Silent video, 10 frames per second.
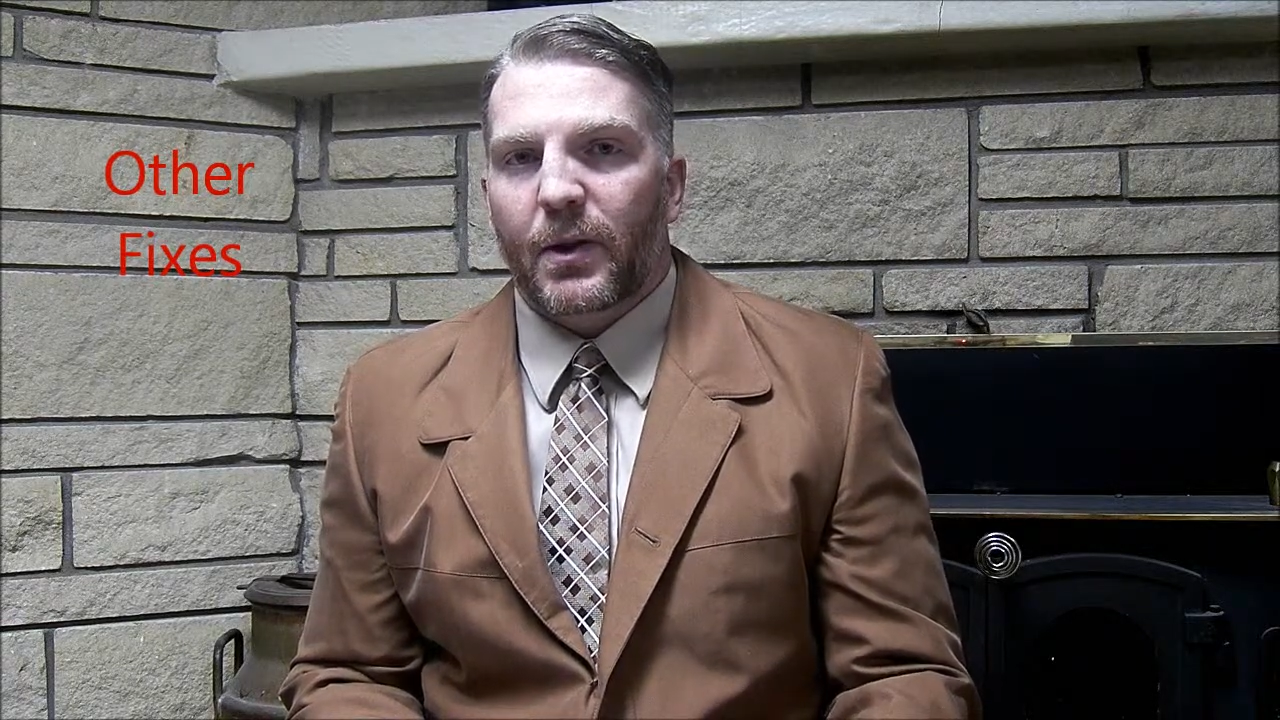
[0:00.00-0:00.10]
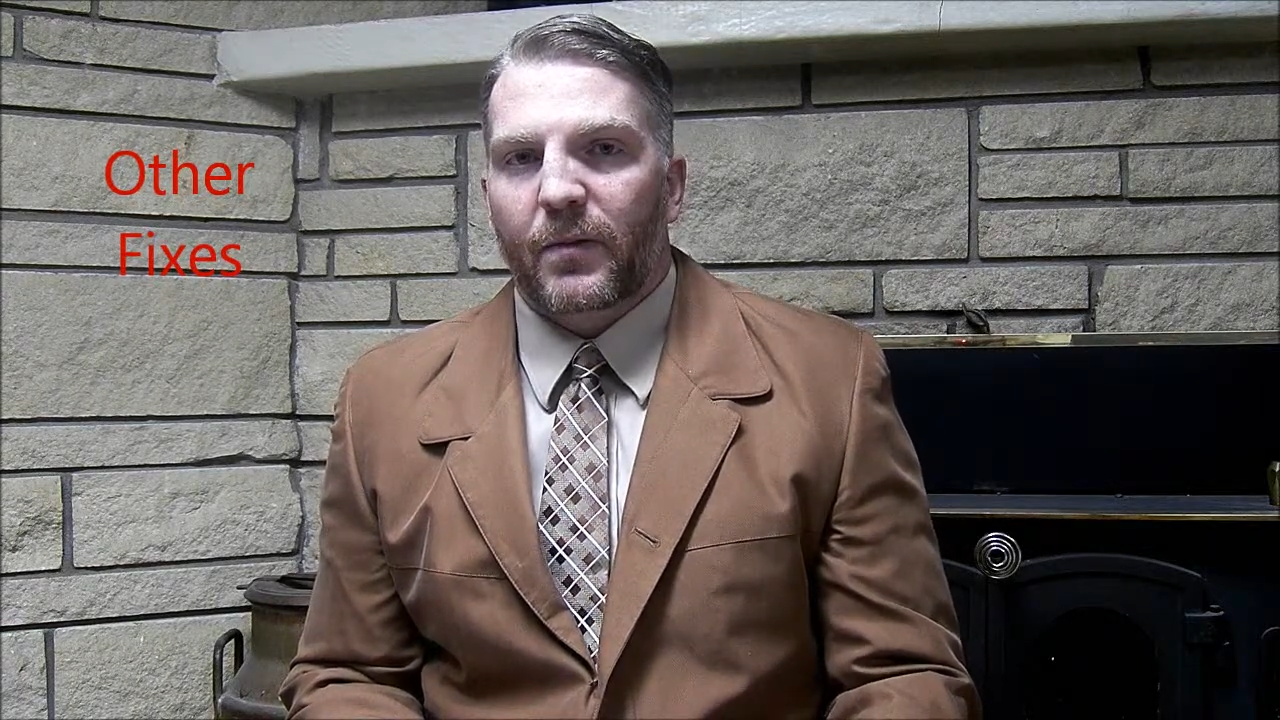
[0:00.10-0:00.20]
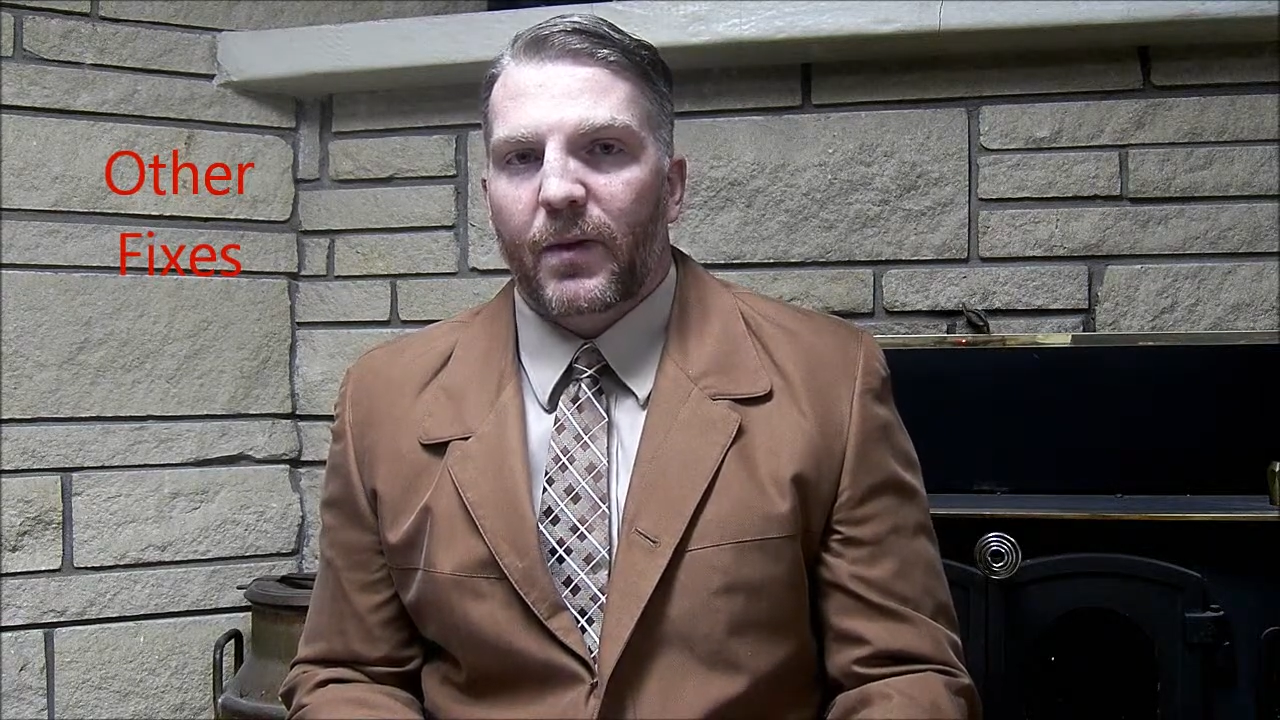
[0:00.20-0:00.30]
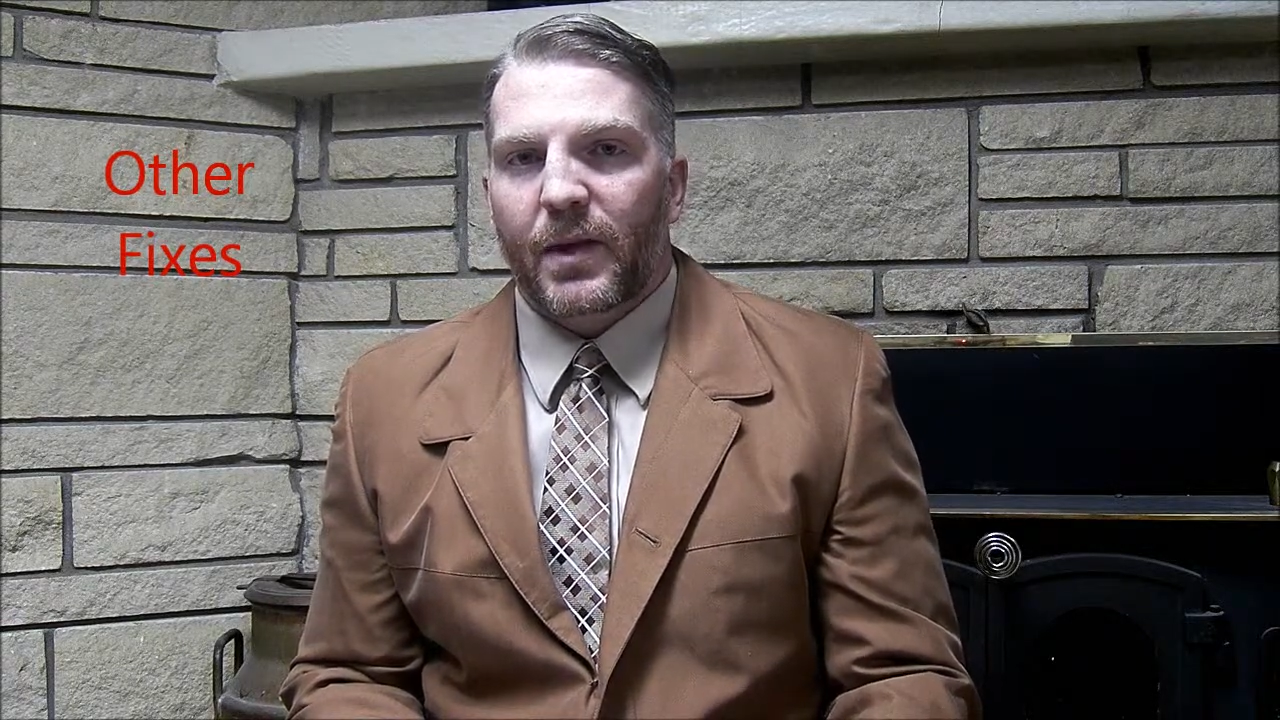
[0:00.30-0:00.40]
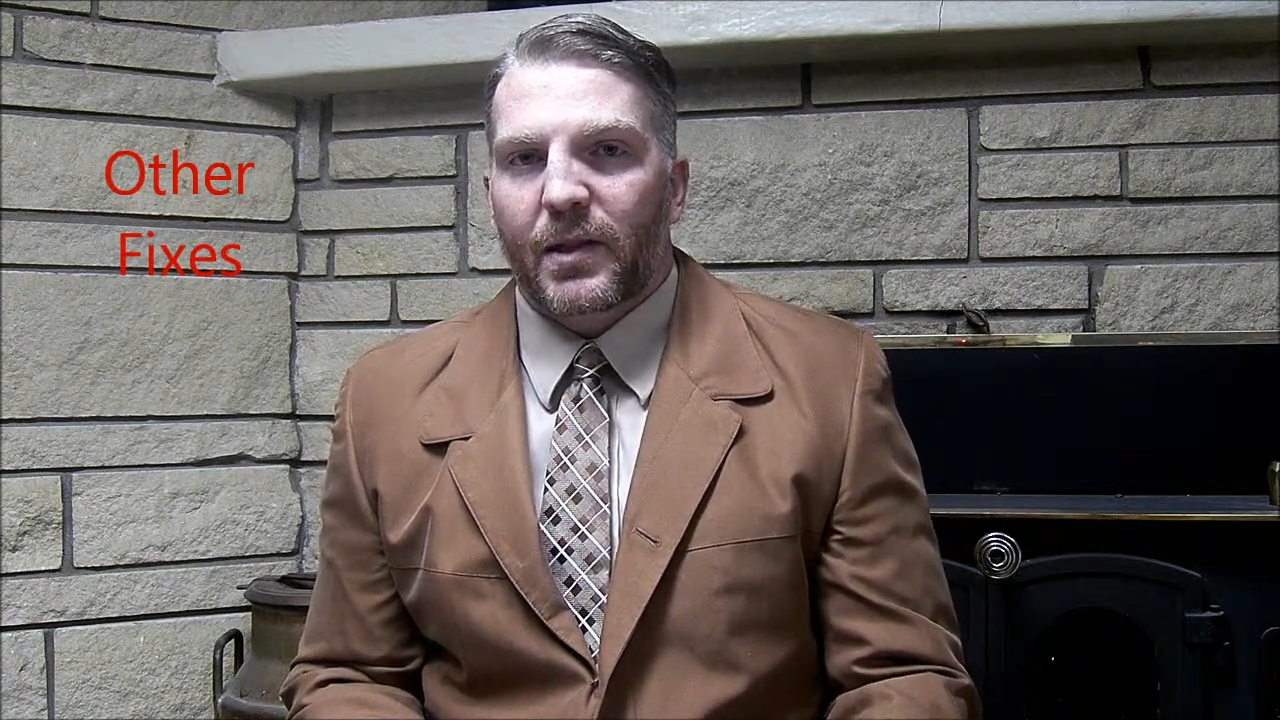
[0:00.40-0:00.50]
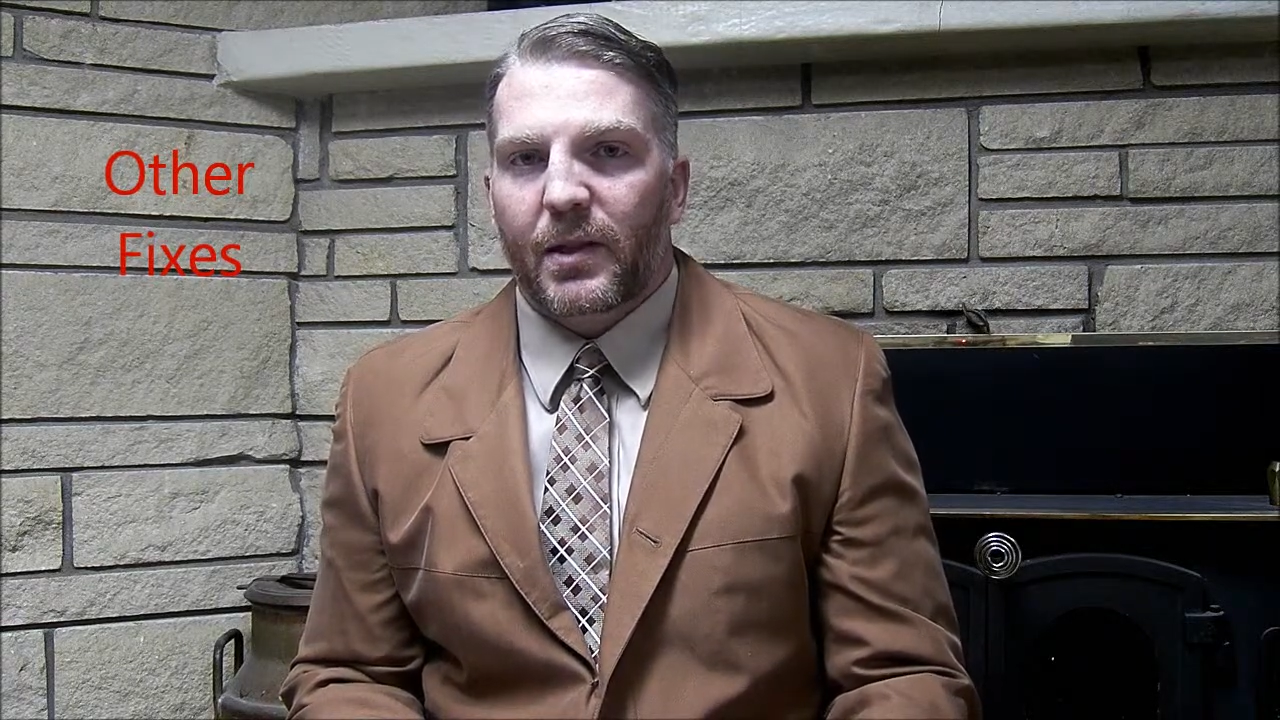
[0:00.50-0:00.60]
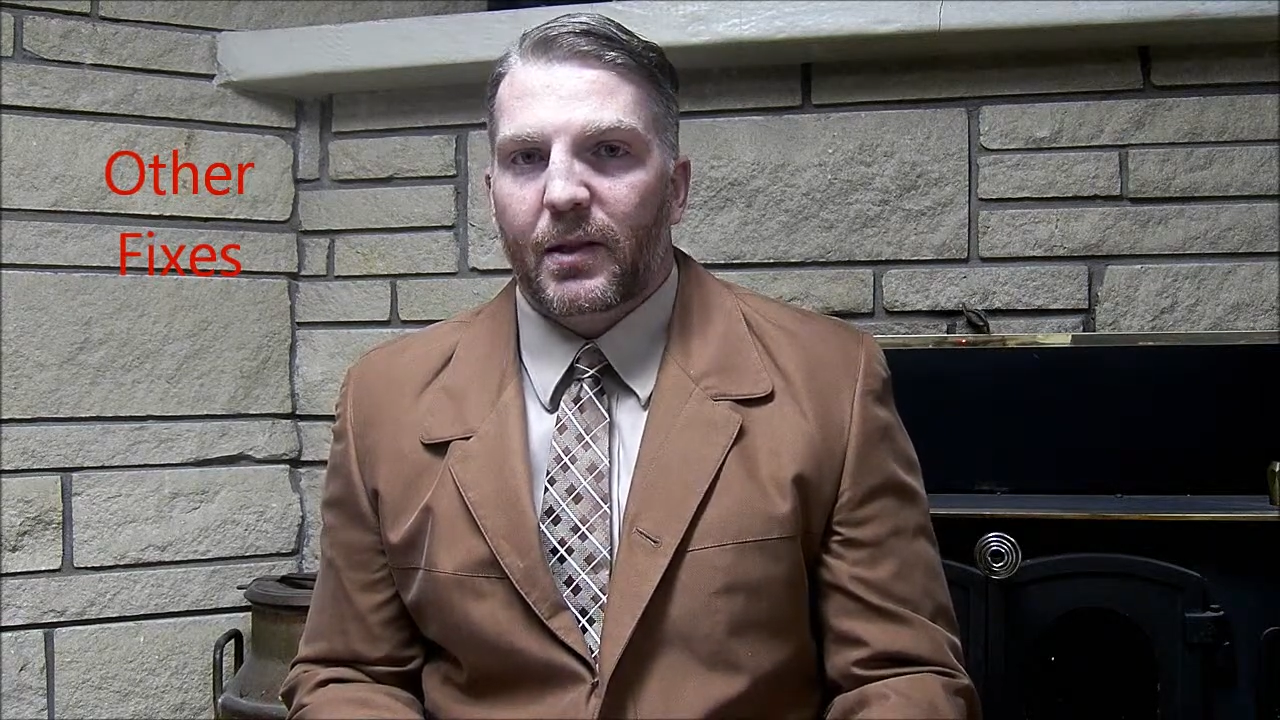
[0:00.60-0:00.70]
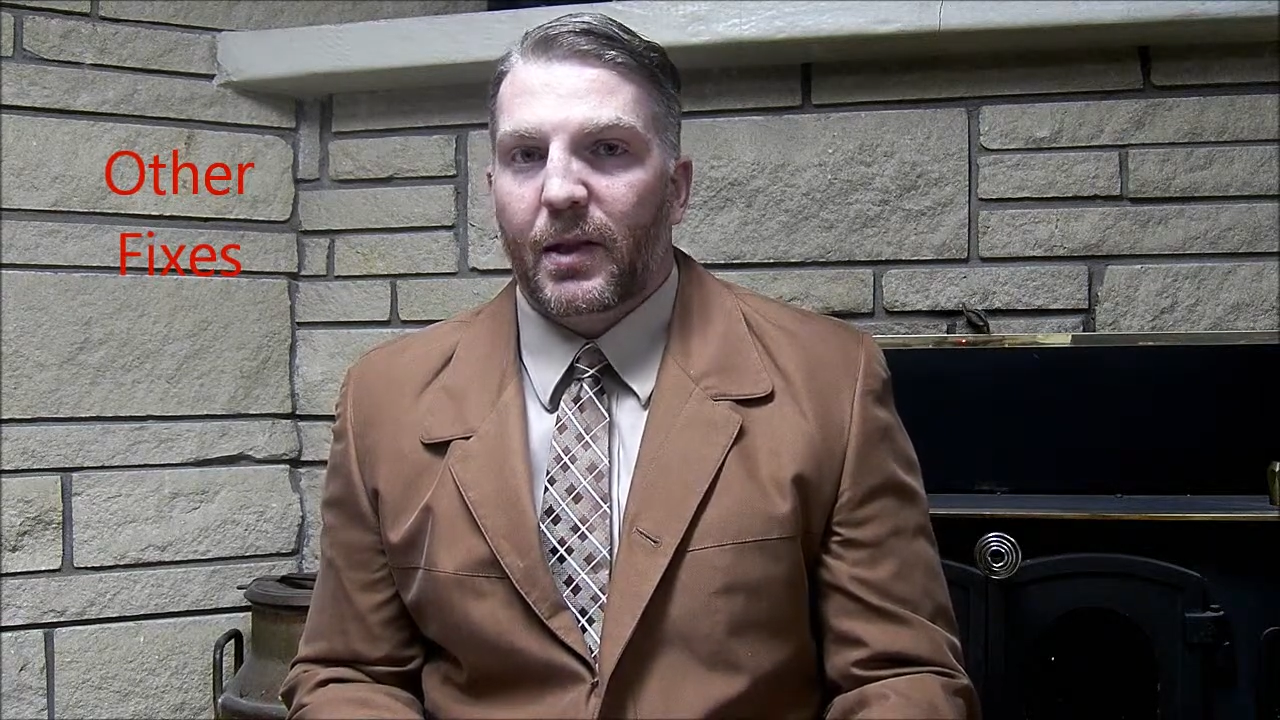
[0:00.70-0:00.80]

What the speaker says: conviction